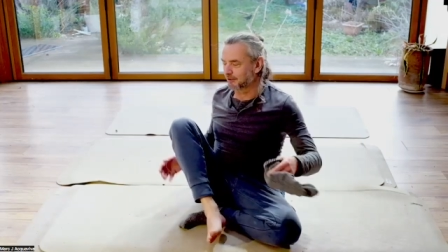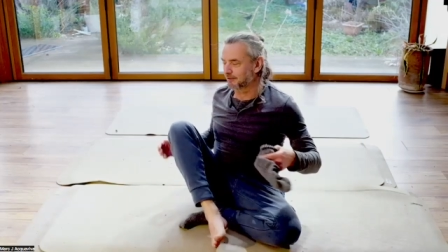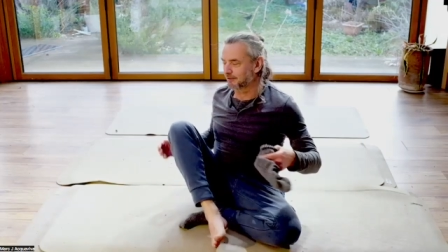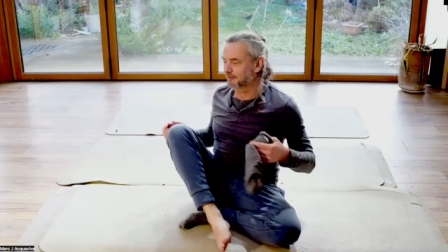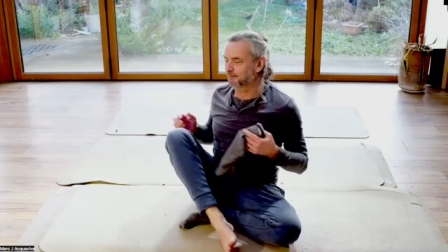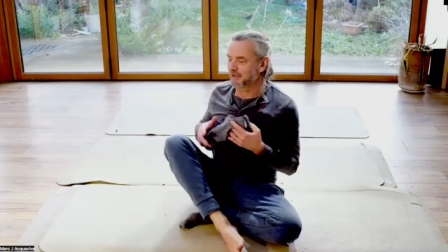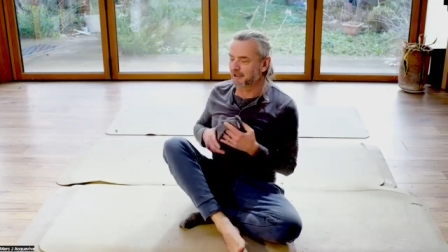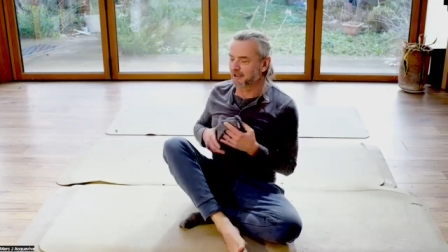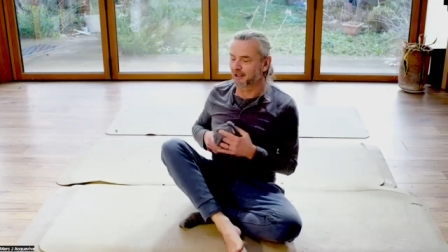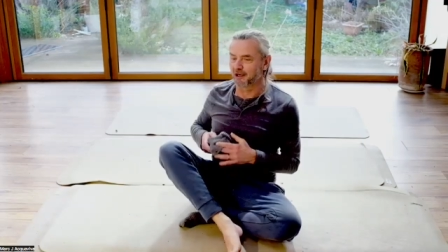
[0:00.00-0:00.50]
and
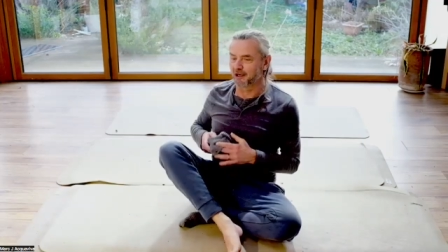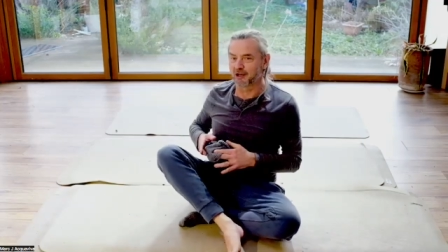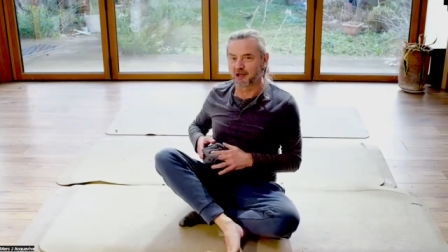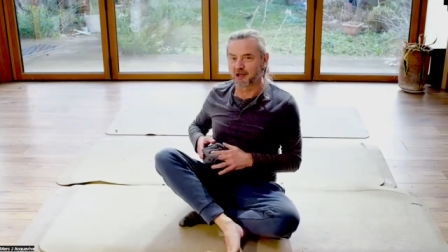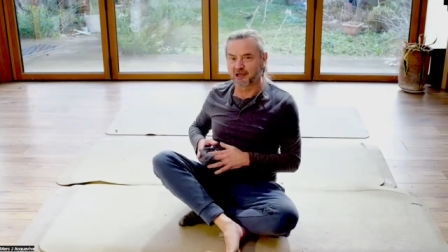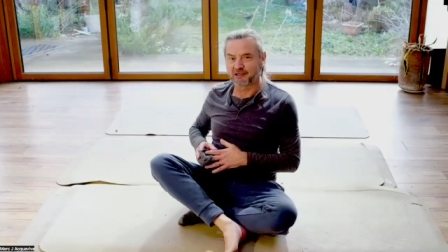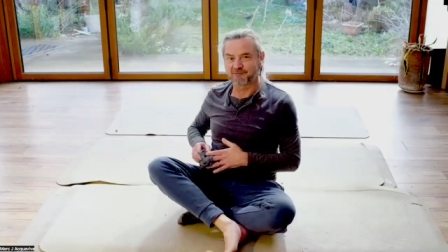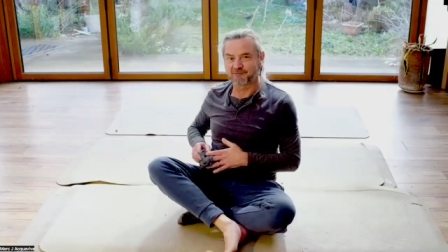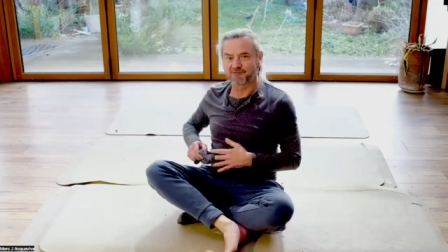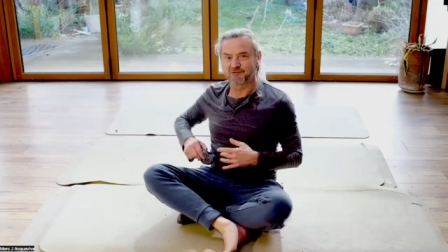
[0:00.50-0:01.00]
being
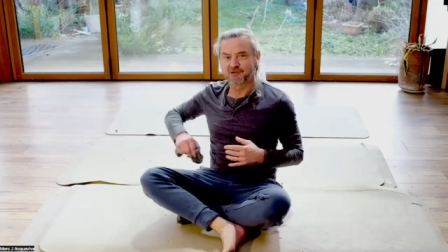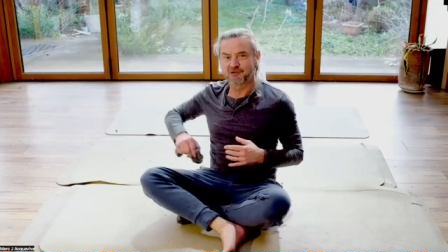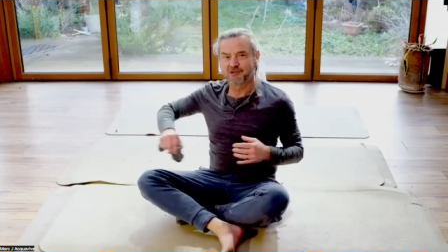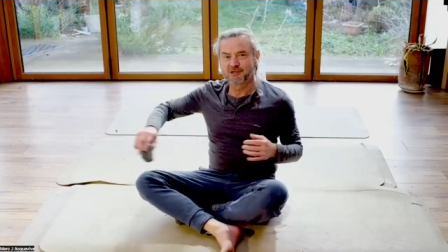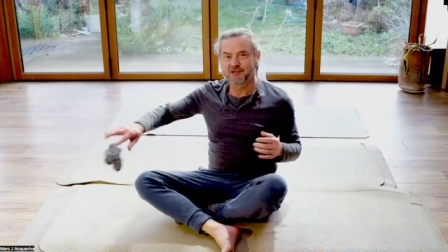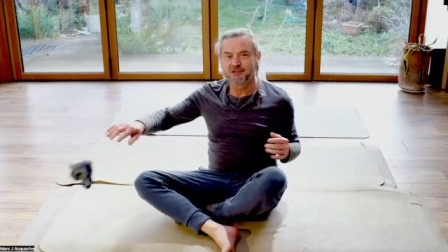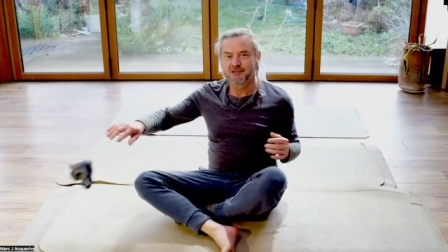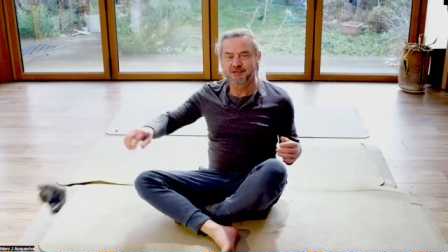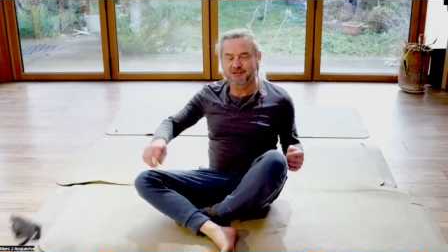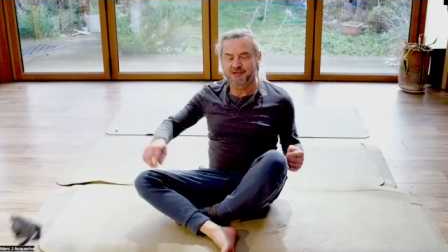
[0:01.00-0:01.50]
alive.
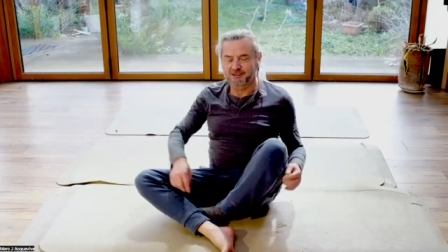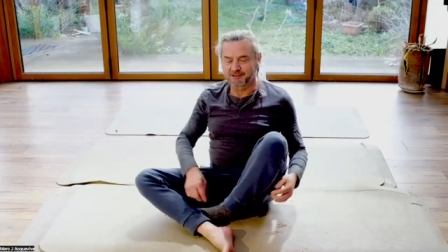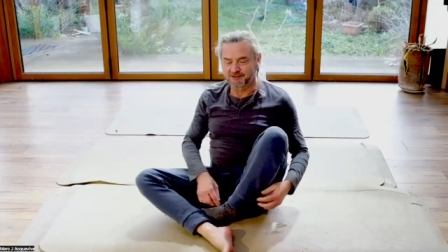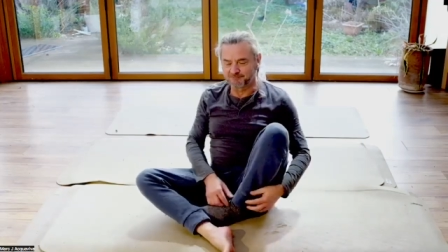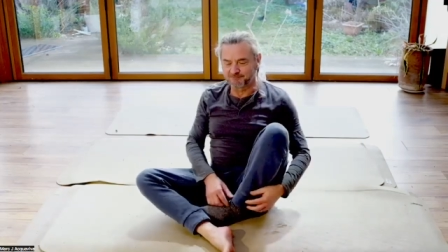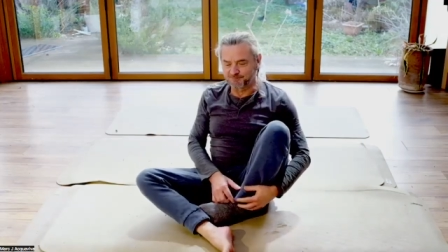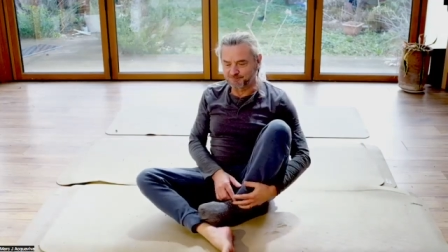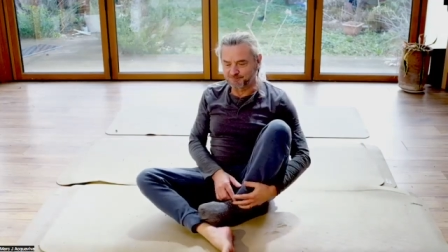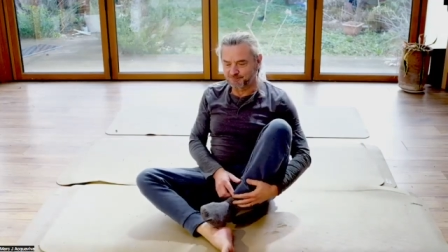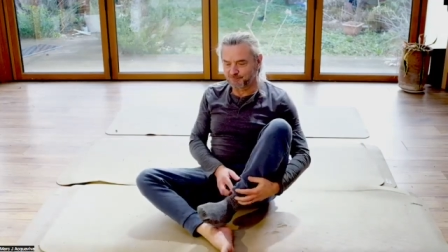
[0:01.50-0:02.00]

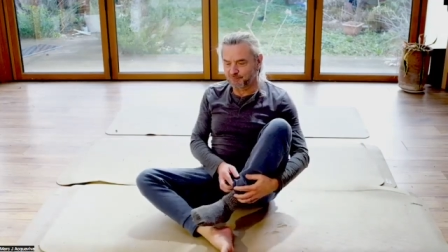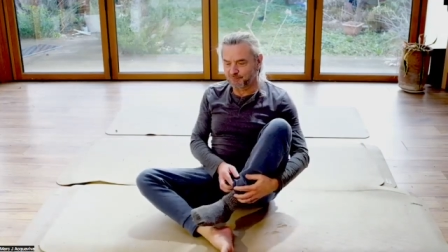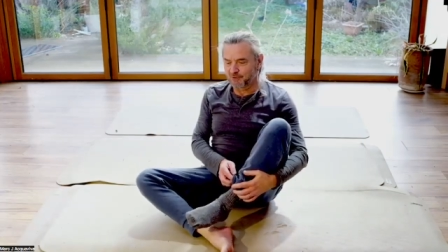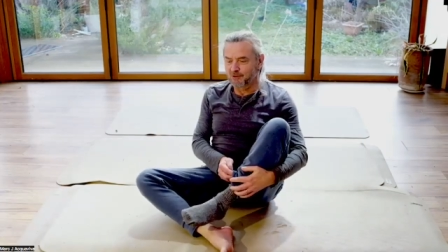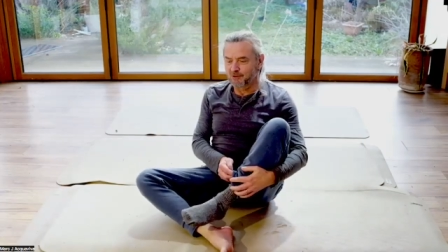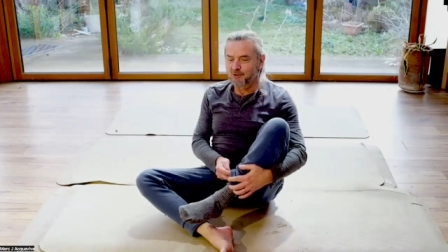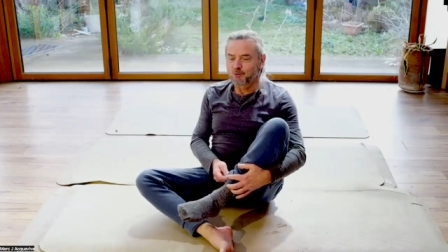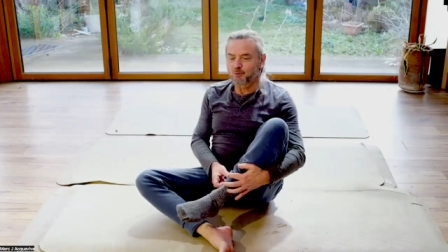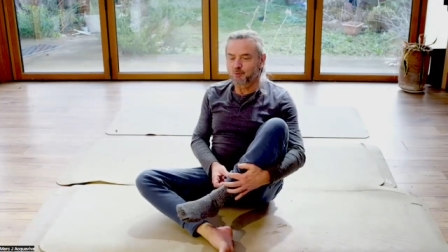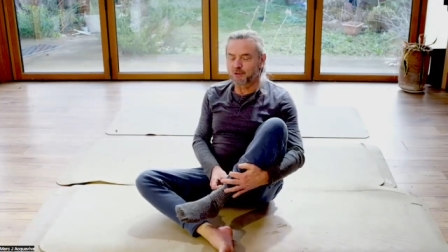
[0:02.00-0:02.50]
Um,
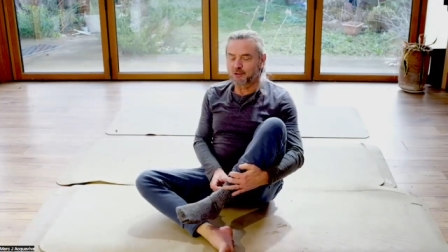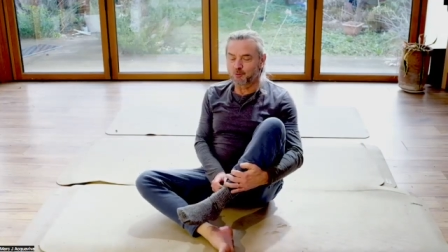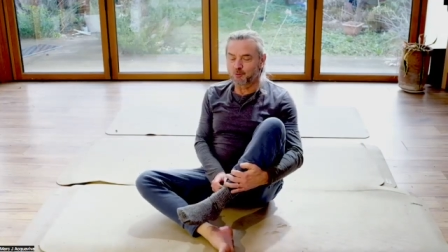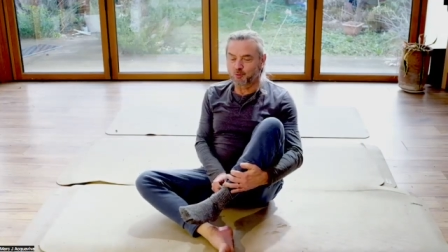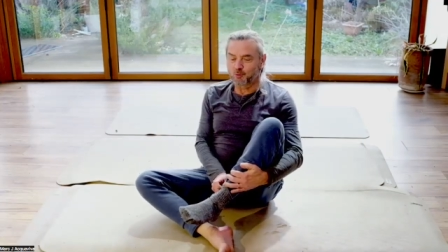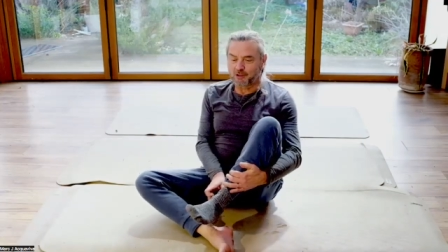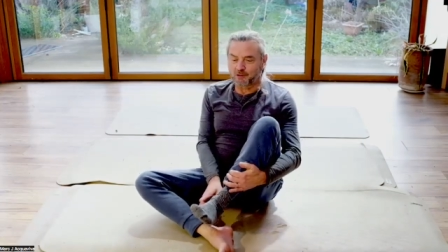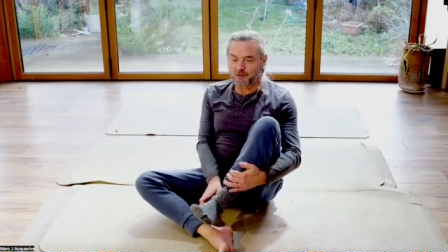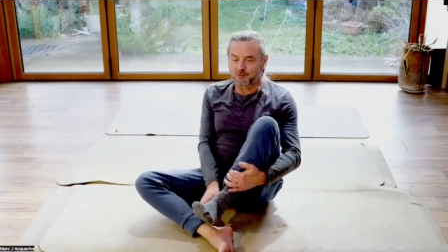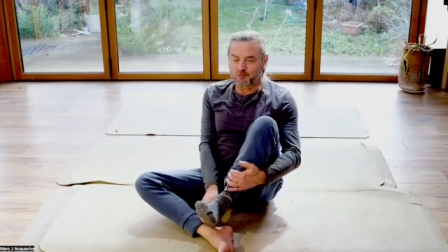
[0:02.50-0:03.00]
we
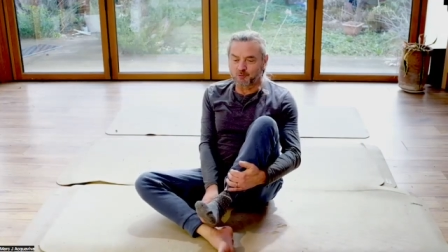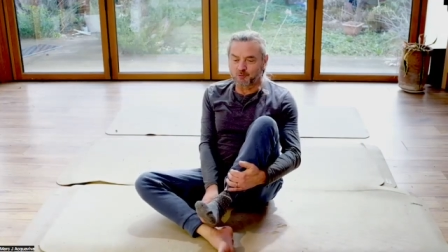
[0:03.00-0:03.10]
we